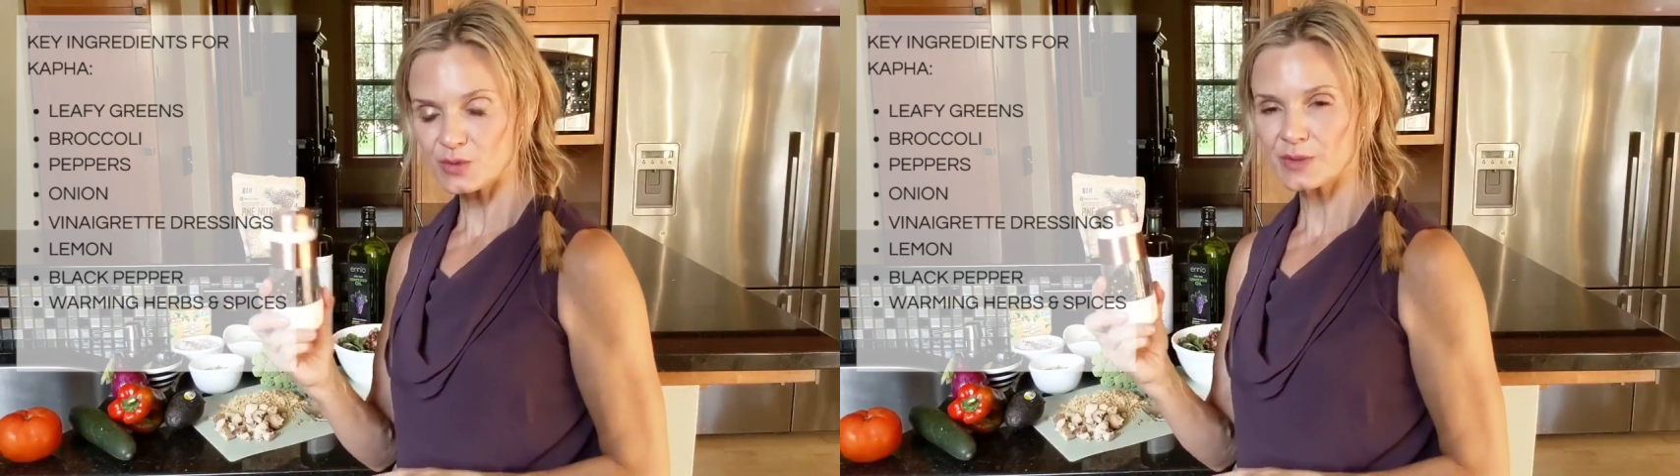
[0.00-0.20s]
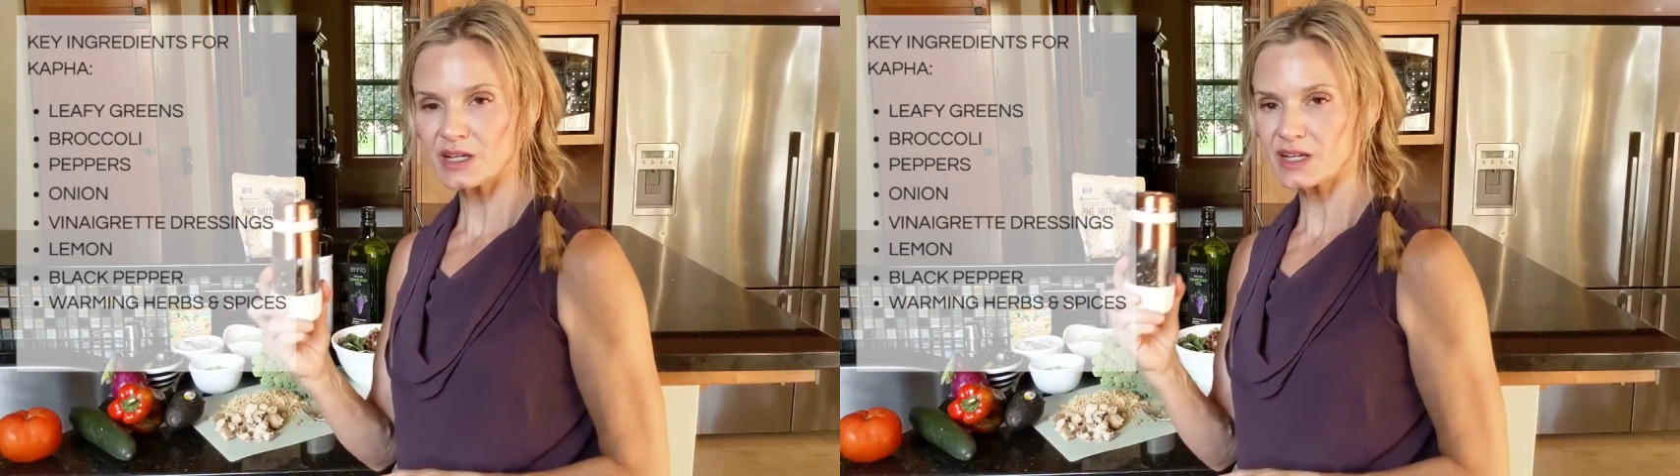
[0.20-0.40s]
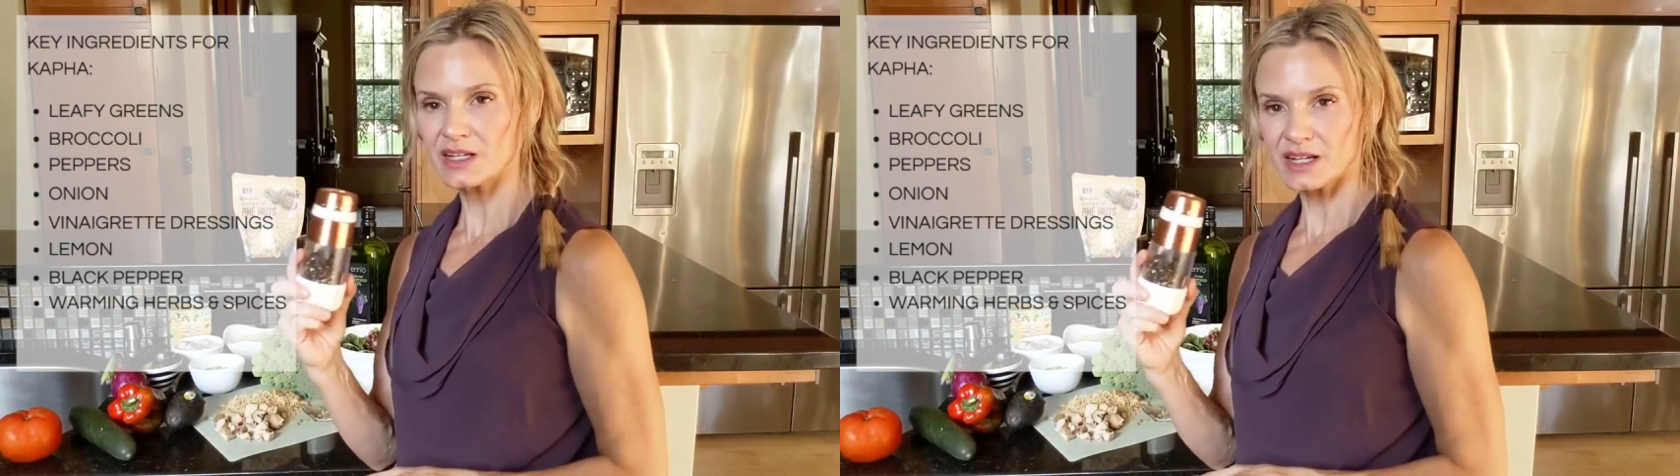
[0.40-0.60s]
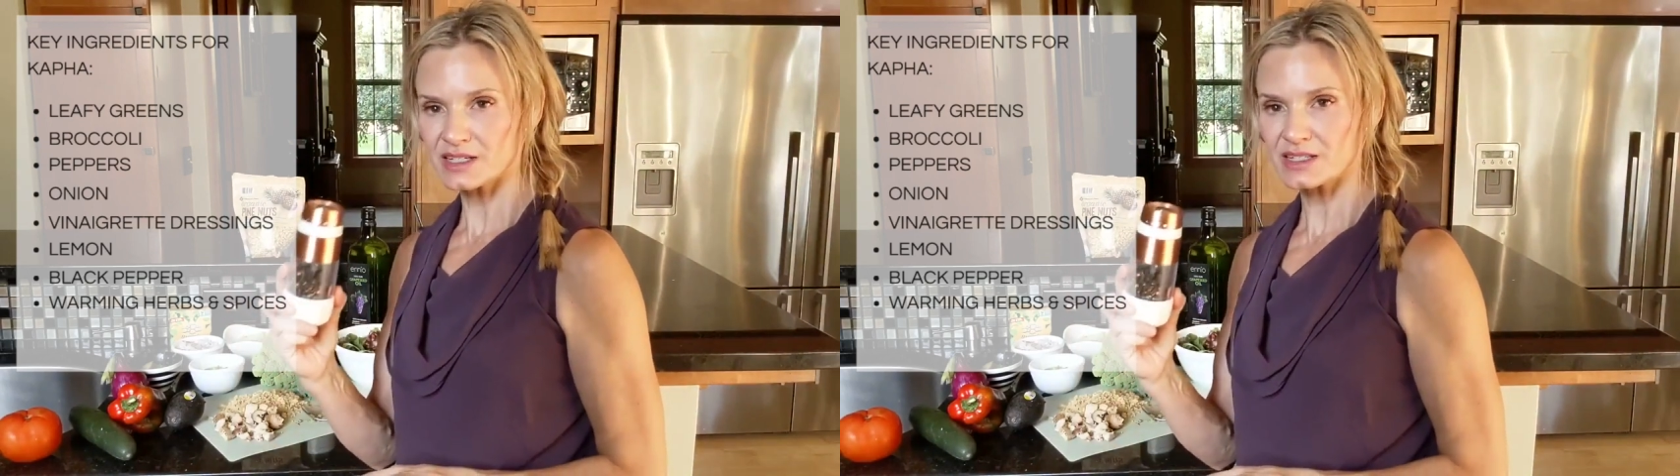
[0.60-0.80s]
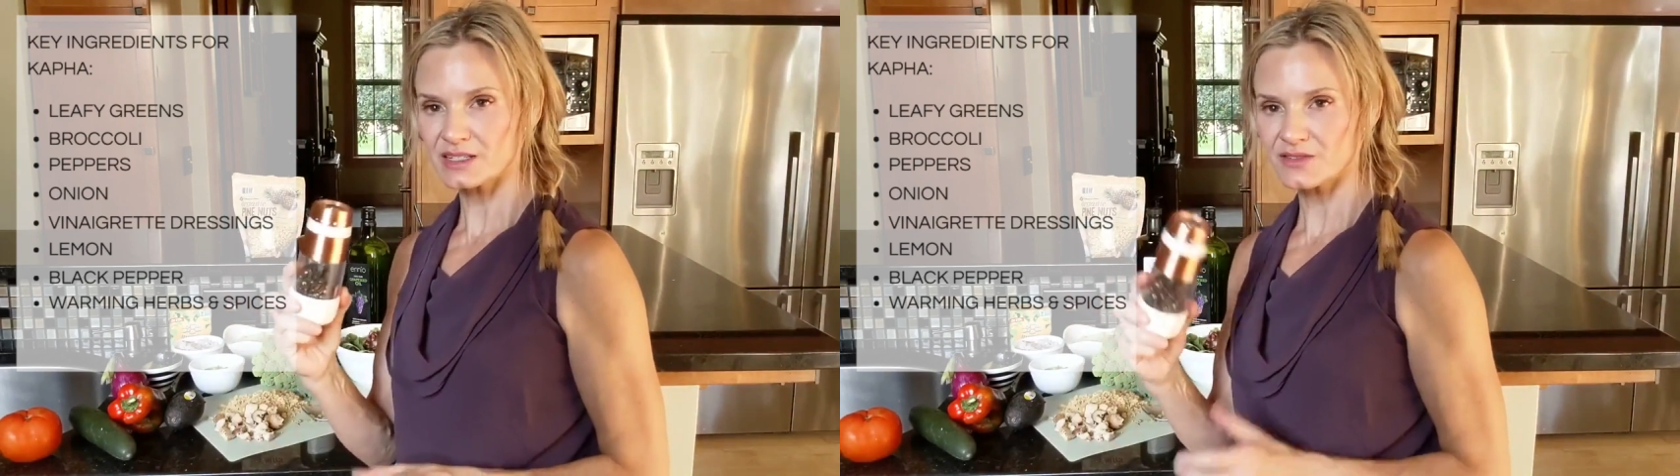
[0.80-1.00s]
would be
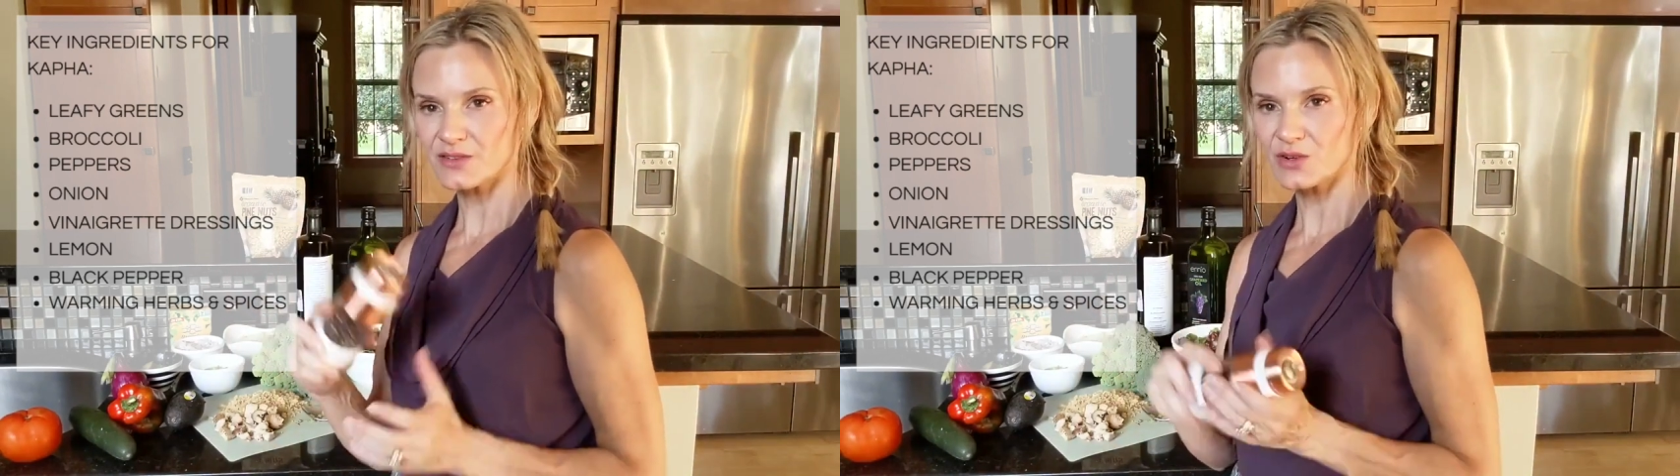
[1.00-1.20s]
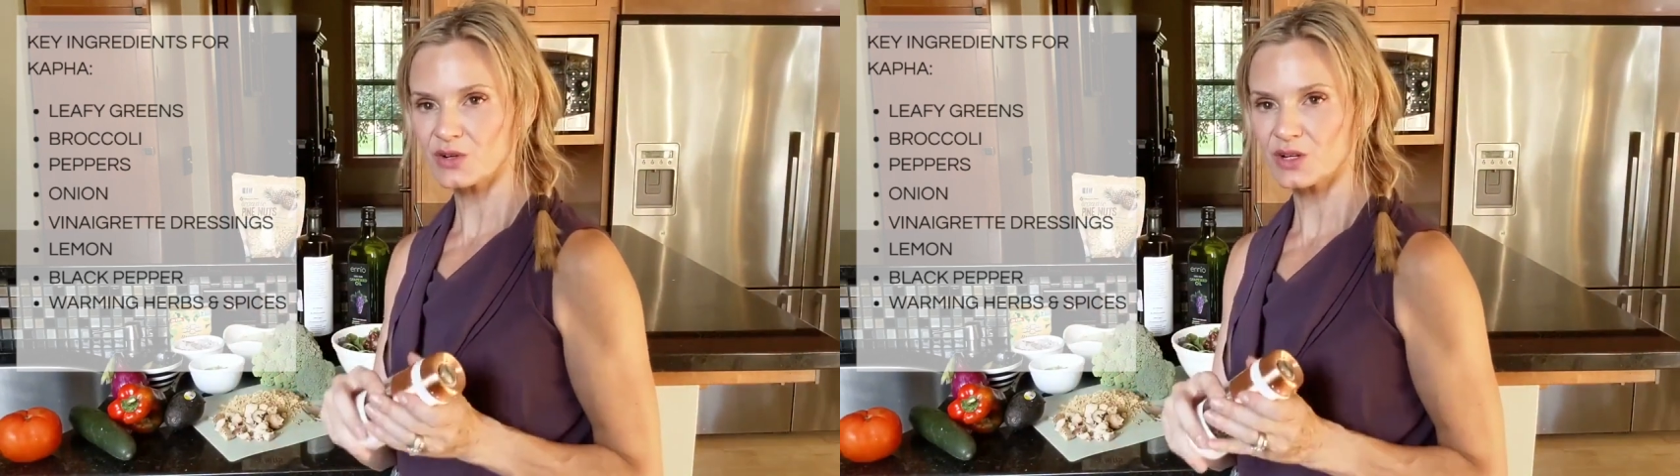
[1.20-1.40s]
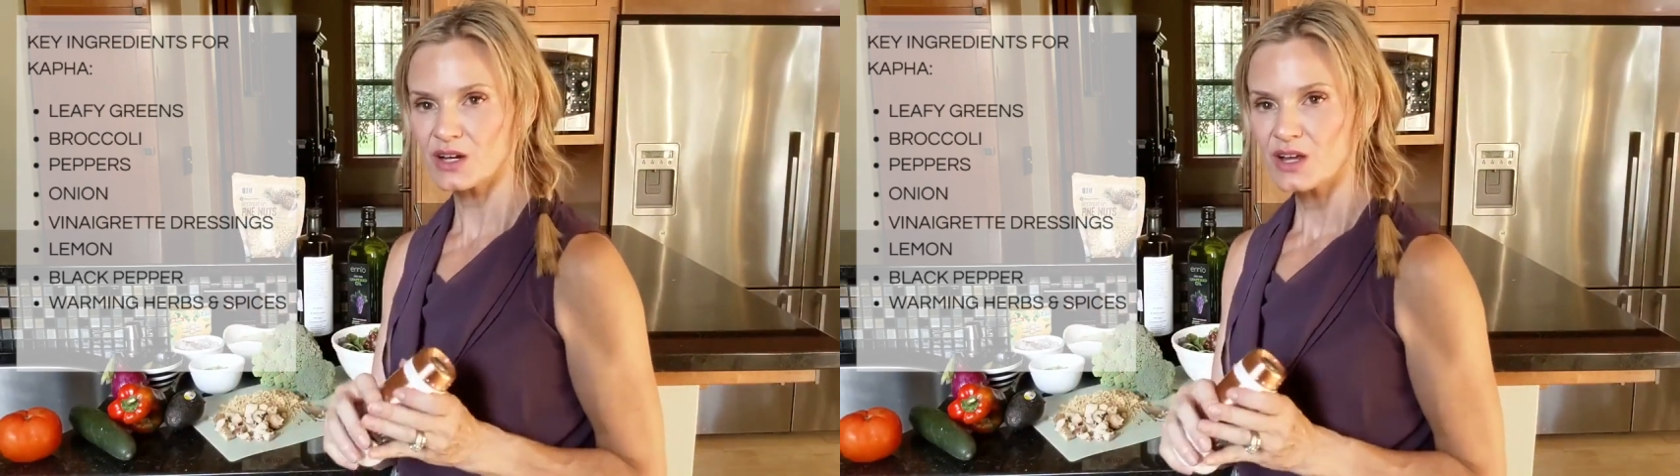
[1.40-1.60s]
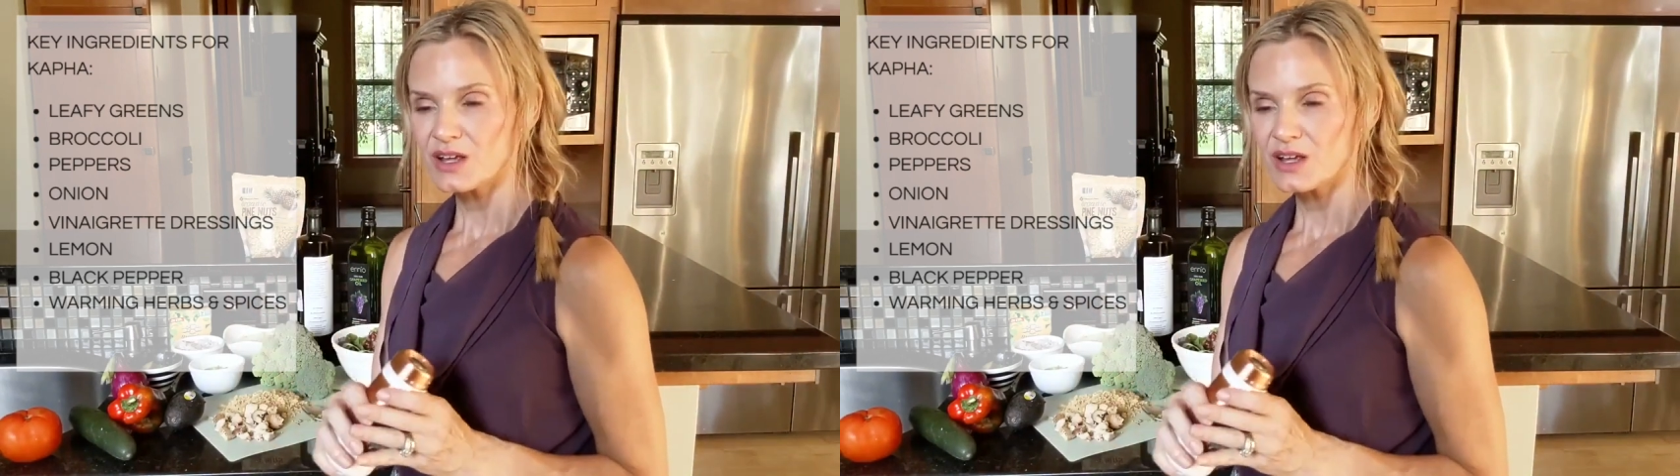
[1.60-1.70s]
excellent for